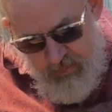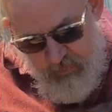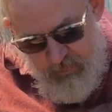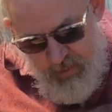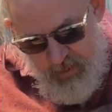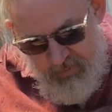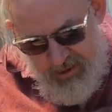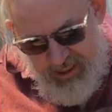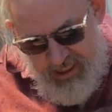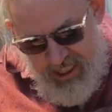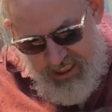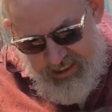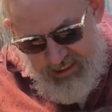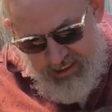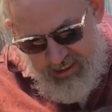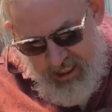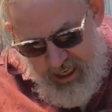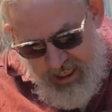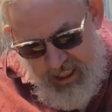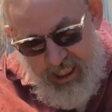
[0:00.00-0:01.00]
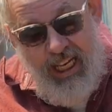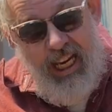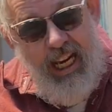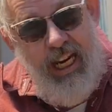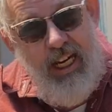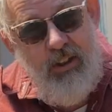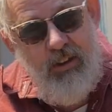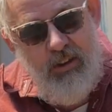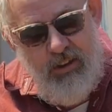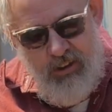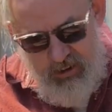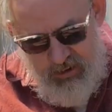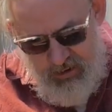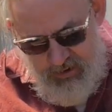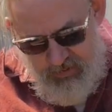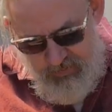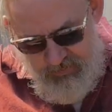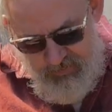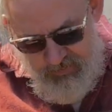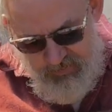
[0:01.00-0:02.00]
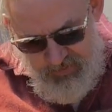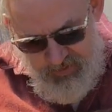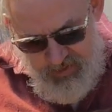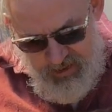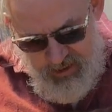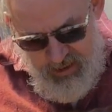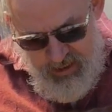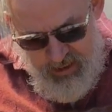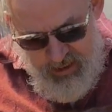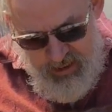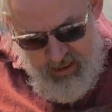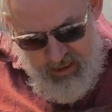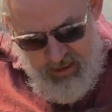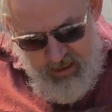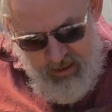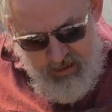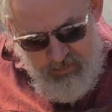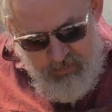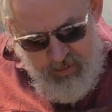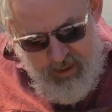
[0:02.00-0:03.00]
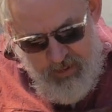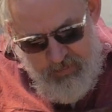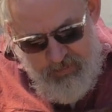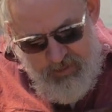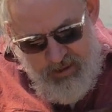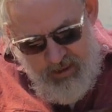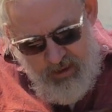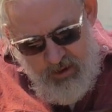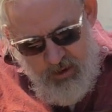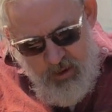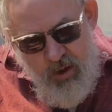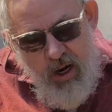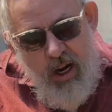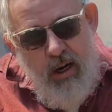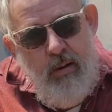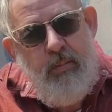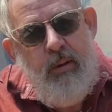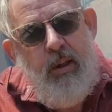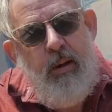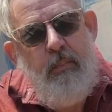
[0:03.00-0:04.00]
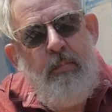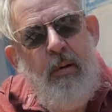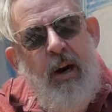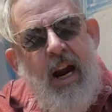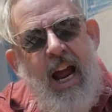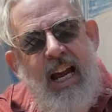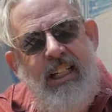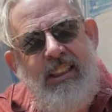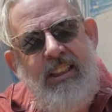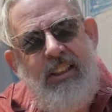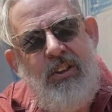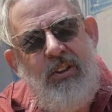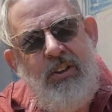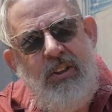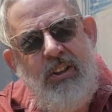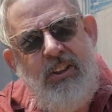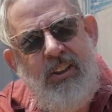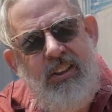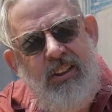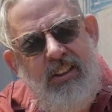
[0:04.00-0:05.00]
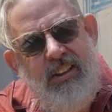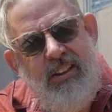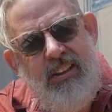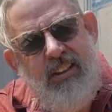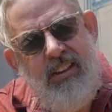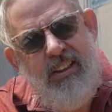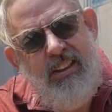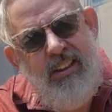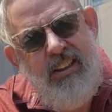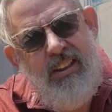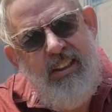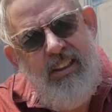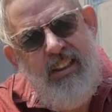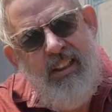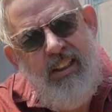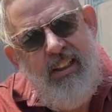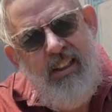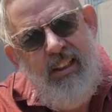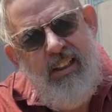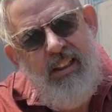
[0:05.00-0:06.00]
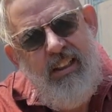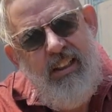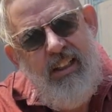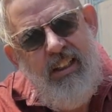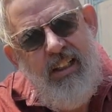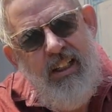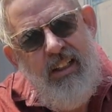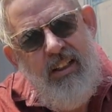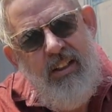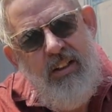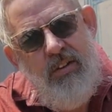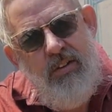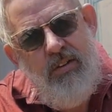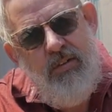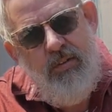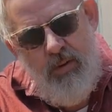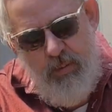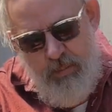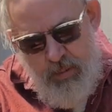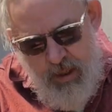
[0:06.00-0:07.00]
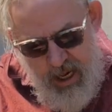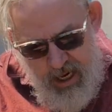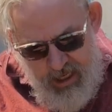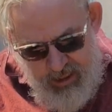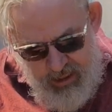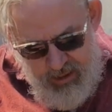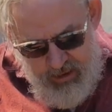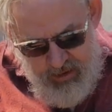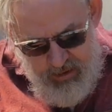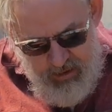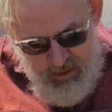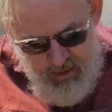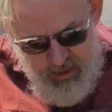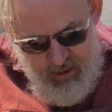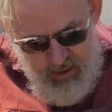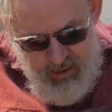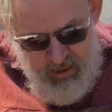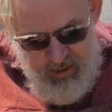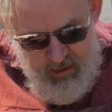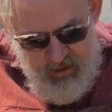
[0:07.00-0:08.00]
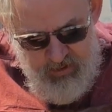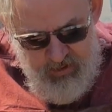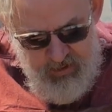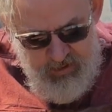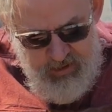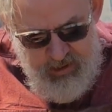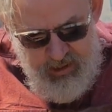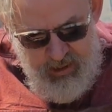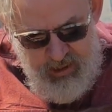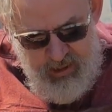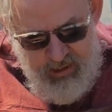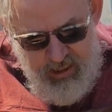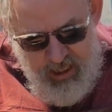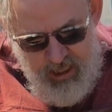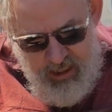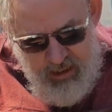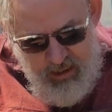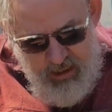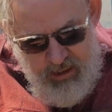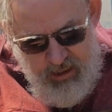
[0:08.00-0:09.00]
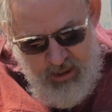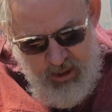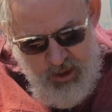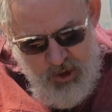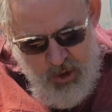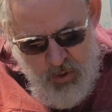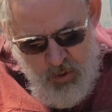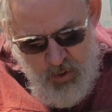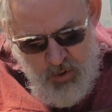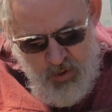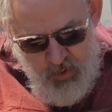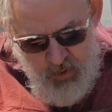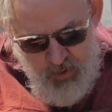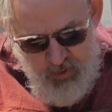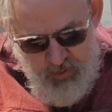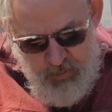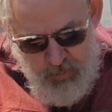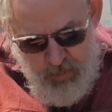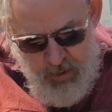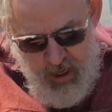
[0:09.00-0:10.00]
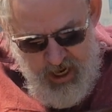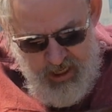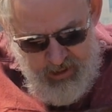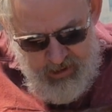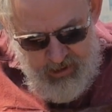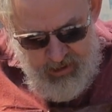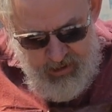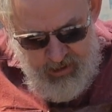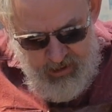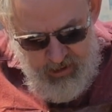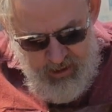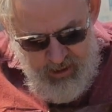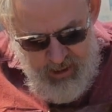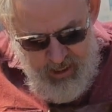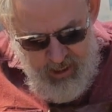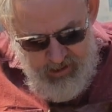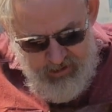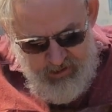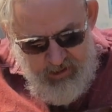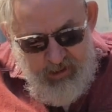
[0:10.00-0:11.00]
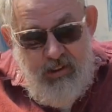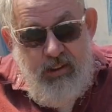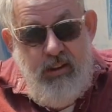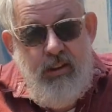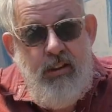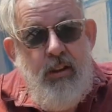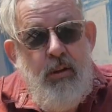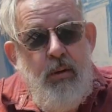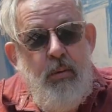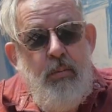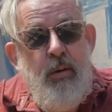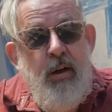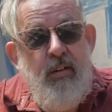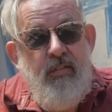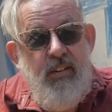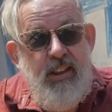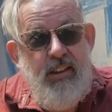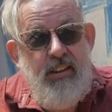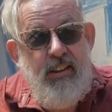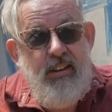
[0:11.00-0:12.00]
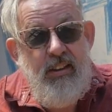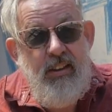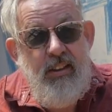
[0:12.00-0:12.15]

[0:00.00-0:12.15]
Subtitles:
But with that subtle angle, it becomes an incredibly practical and useful pocket. You can see that each corner of the pocket has these tube rivets.